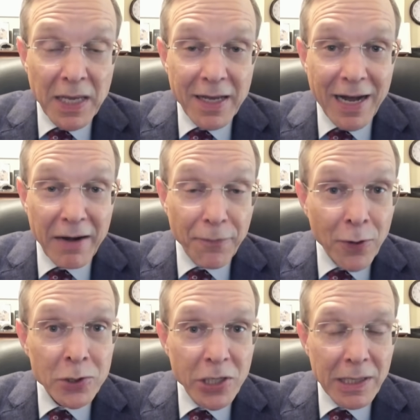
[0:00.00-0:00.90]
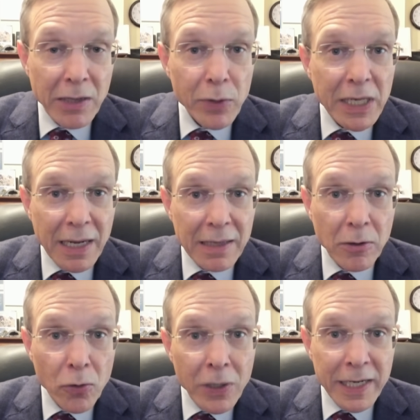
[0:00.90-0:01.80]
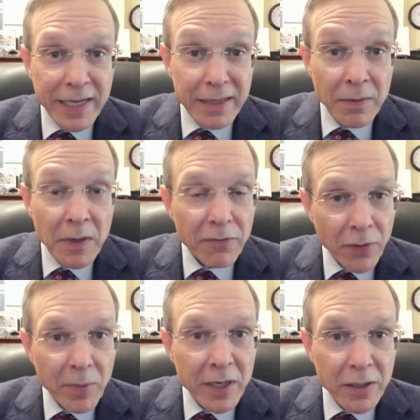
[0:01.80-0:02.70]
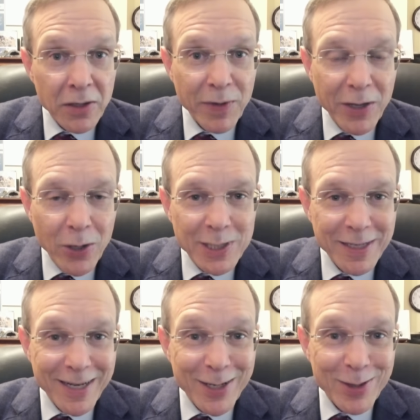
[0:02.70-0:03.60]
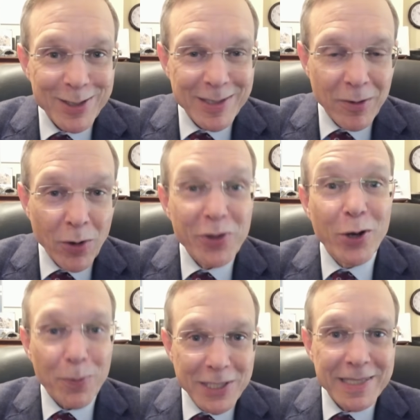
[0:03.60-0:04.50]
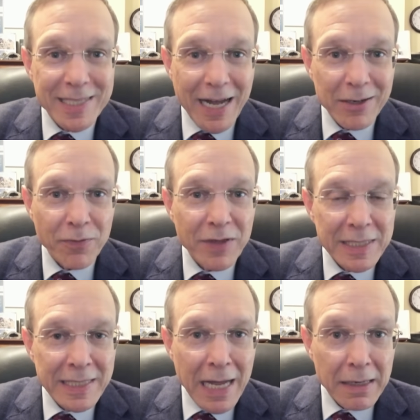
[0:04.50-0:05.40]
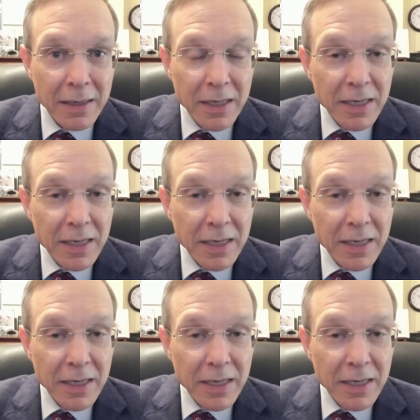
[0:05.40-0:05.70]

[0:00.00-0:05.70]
Unfortunately, we can't look at it from Earth because the Earth is on the opposite side of the sun.